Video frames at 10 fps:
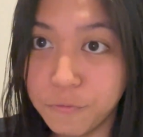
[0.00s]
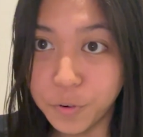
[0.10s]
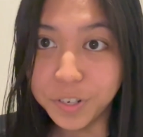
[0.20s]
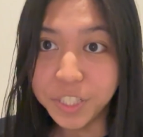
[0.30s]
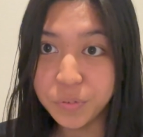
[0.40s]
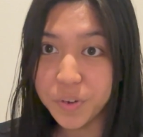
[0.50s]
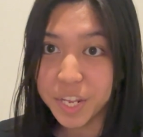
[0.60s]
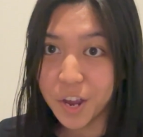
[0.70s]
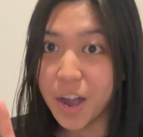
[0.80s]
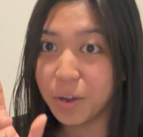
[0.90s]
for this
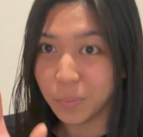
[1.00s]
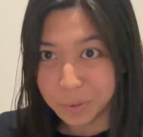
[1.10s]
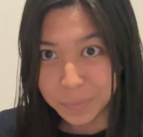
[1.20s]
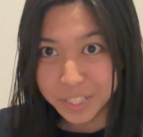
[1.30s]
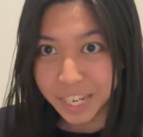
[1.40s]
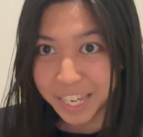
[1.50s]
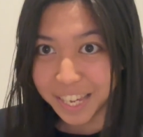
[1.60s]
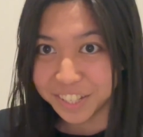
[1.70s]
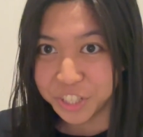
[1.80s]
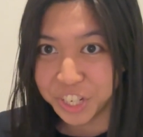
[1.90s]
video, I will be
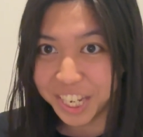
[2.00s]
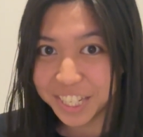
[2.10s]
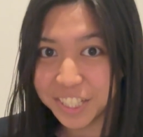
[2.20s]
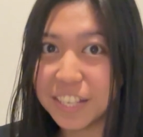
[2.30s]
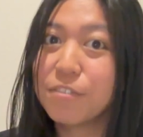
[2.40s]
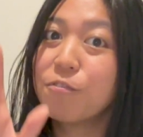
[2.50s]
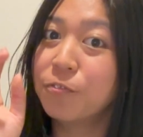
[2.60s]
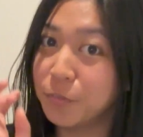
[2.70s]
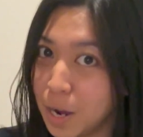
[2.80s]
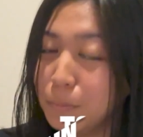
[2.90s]
taking the Shinkansen
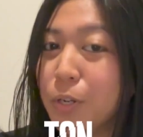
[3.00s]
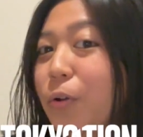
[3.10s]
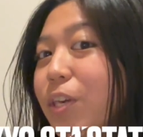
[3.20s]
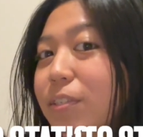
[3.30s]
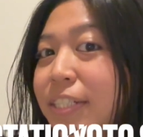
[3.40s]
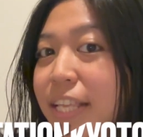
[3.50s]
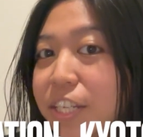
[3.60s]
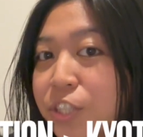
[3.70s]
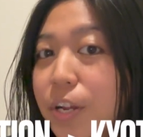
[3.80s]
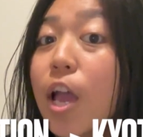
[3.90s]
from Tokyo
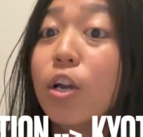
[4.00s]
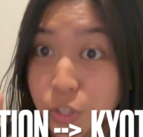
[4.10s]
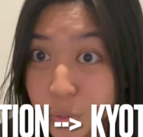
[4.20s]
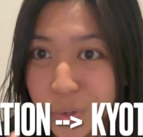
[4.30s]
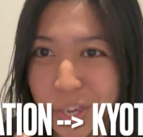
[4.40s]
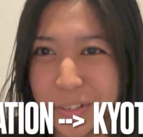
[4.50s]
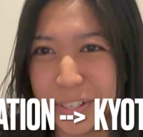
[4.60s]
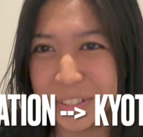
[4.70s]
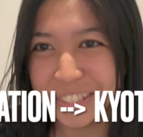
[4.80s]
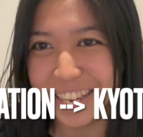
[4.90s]
Station to
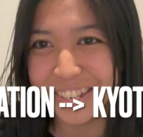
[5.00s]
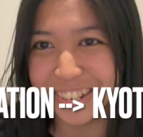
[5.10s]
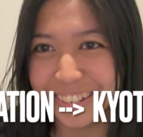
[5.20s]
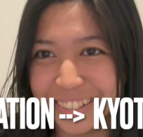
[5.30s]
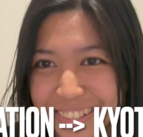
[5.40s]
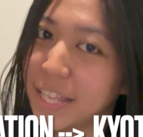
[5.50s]
Kyoto Station.